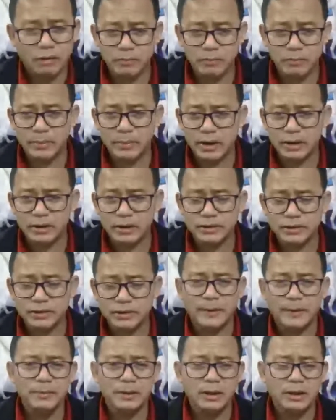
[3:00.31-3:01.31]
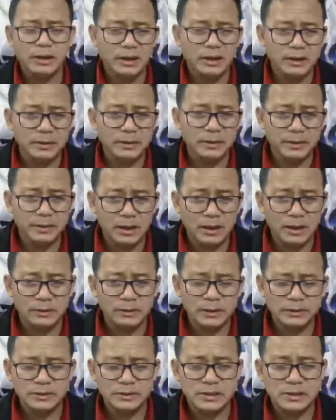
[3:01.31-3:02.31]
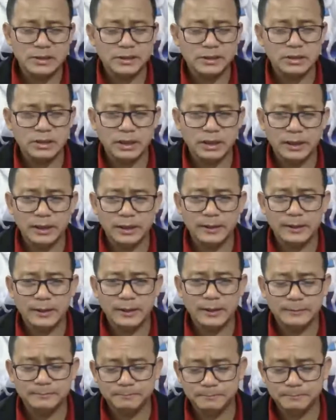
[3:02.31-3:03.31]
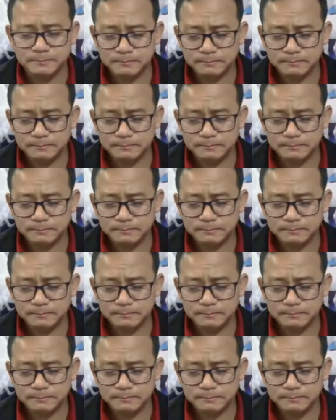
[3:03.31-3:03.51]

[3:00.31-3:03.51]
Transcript: Premananda in the discussing in the